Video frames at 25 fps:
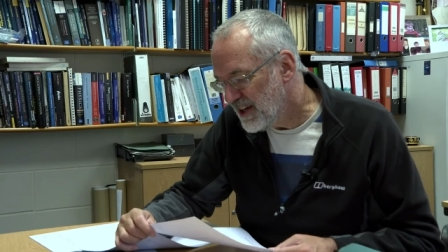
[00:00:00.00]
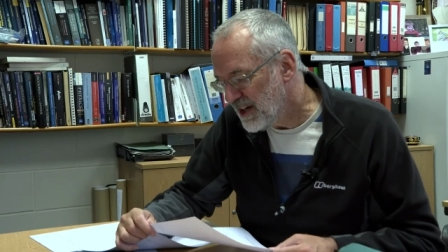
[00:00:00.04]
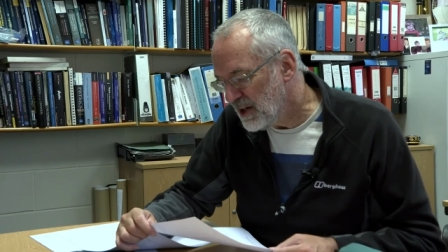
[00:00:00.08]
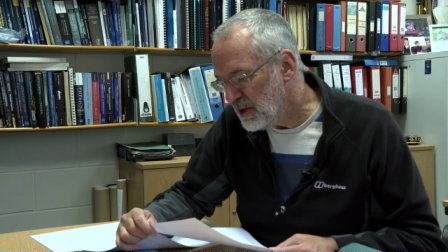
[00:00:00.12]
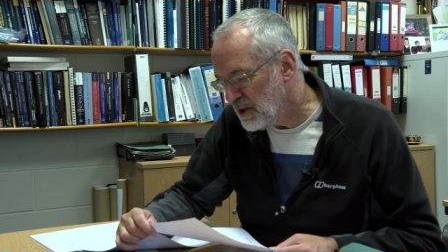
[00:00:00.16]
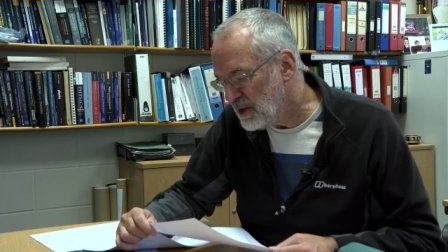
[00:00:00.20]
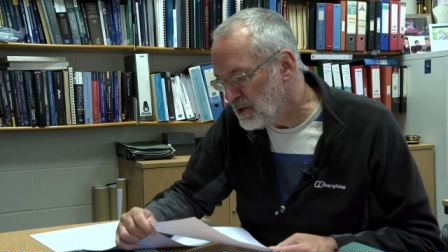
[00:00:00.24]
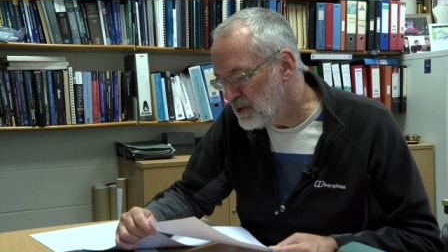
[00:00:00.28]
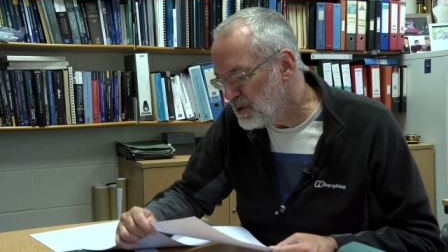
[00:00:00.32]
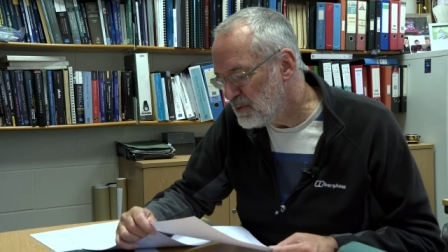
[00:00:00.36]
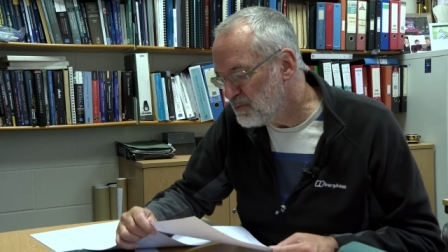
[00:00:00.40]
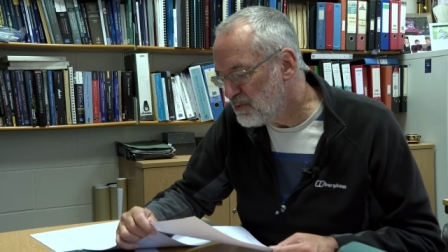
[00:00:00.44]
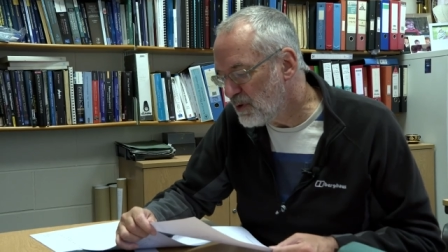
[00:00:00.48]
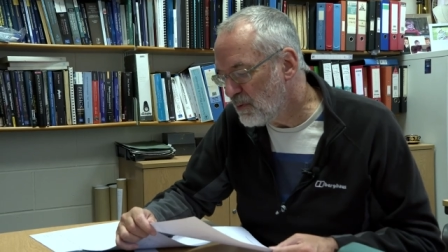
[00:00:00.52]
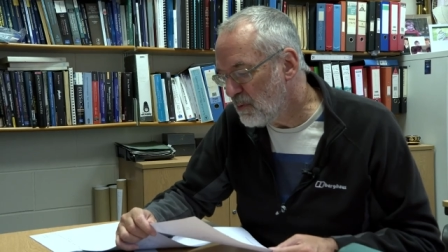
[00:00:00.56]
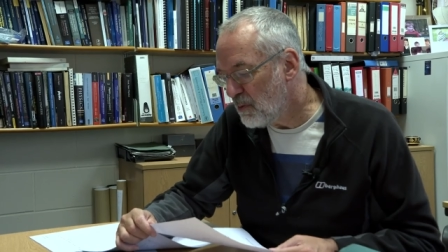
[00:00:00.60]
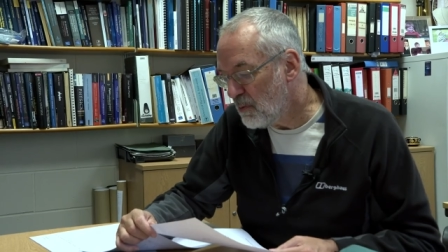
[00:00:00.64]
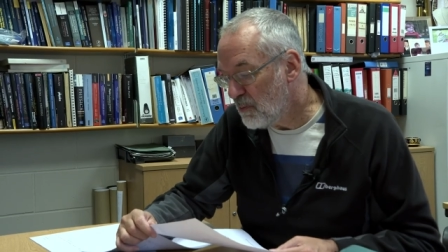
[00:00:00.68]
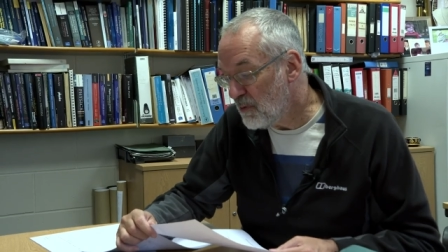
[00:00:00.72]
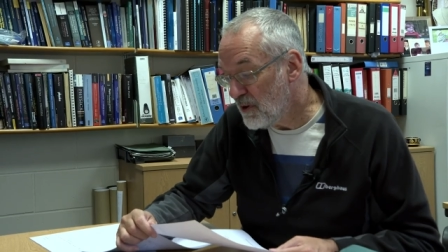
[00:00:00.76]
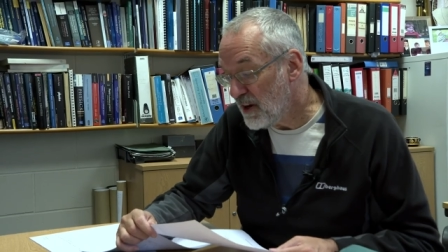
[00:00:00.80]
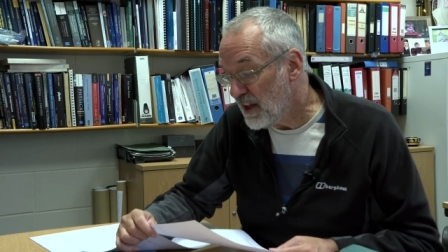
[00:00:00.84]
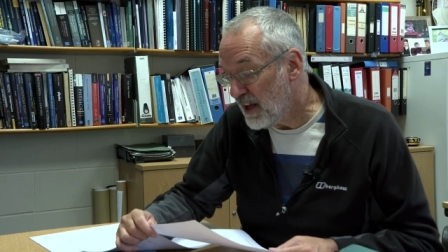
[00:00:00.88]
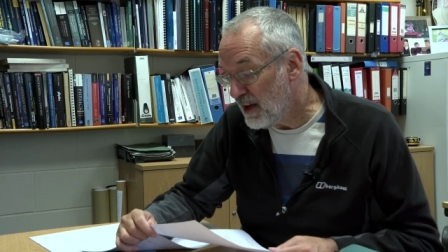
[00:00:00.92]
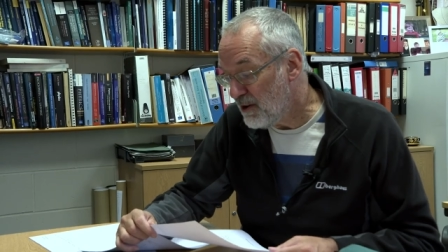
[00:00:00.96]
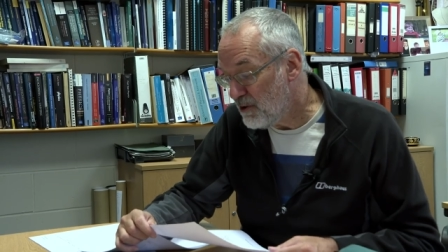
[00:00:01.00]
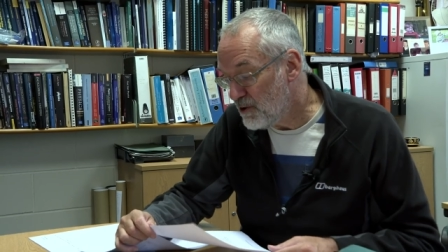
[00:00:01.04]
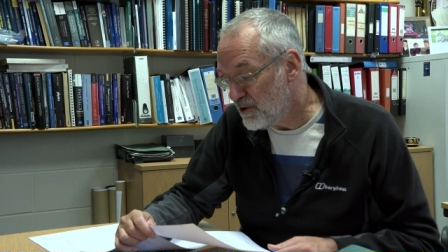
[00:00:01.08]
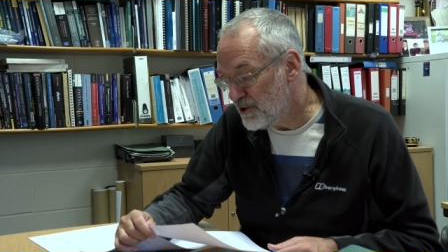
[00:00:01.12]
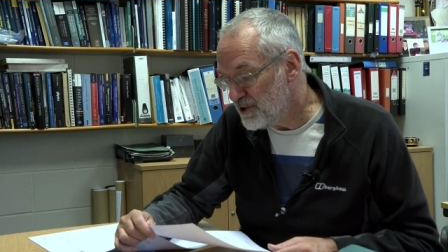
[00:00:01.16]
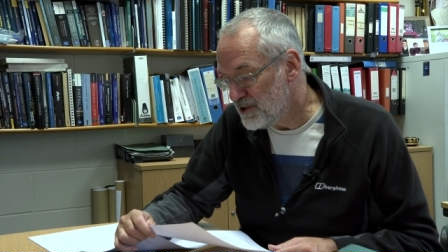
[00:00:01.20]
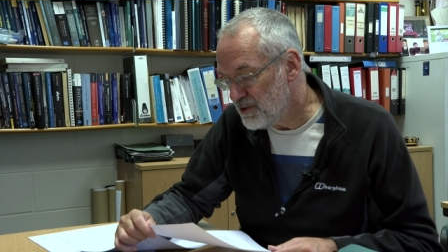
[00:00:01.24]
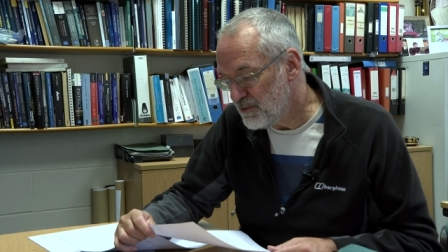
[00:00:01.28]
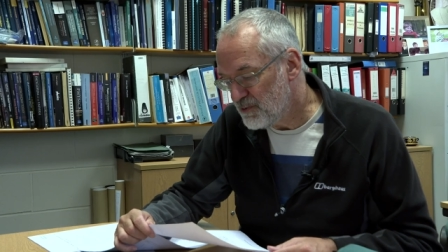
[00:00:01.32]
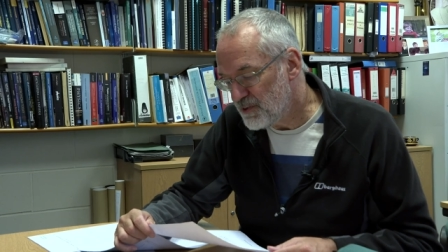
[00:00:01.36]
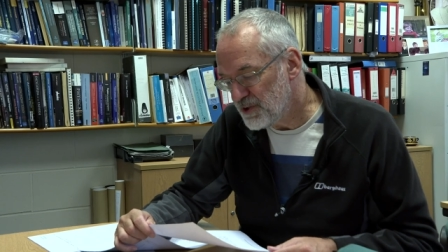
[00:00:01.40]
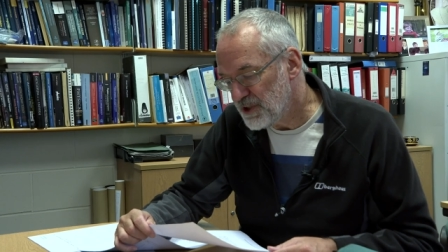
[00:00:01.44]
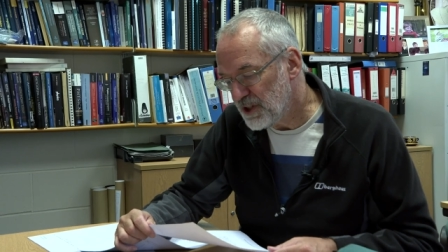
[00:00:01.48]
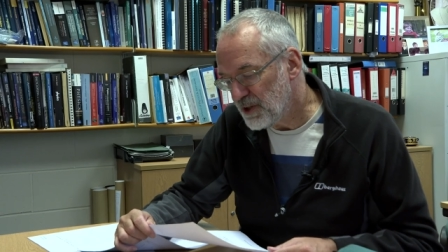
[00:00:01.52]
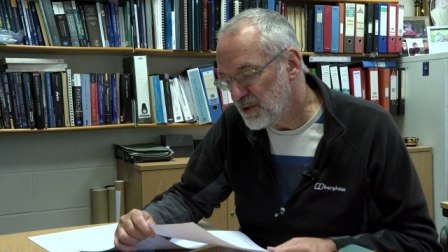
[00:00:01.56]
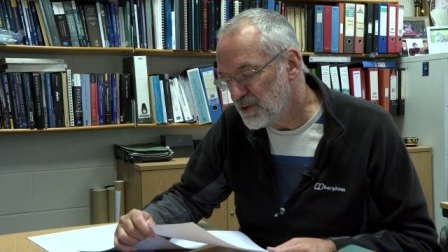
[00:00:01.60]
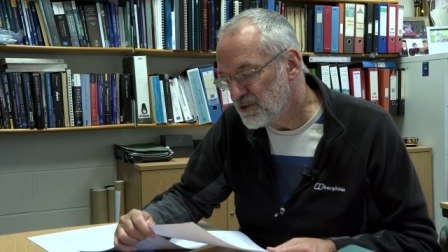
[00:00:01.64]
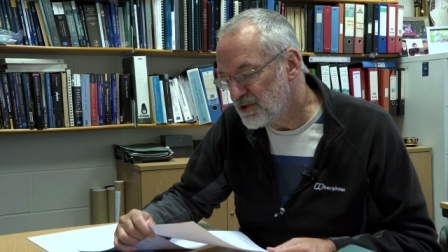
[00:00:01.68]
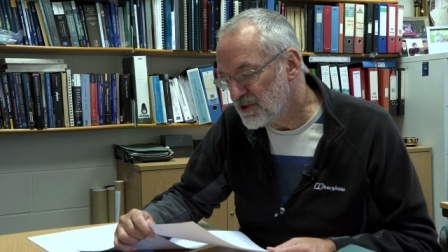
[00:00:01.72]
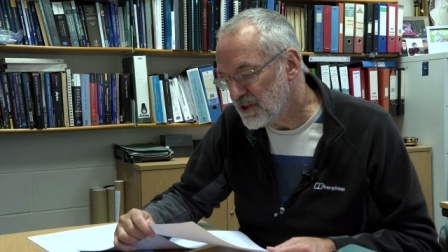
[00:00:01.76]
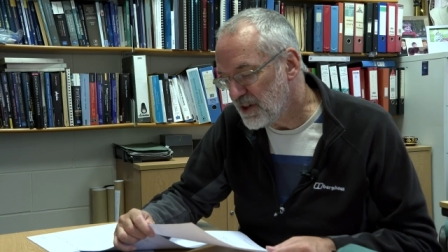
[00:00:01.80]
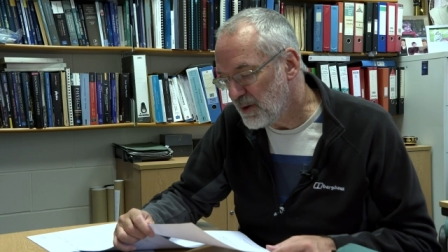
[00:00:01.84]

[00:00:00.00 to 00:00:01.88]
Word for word: Although the probable errors of results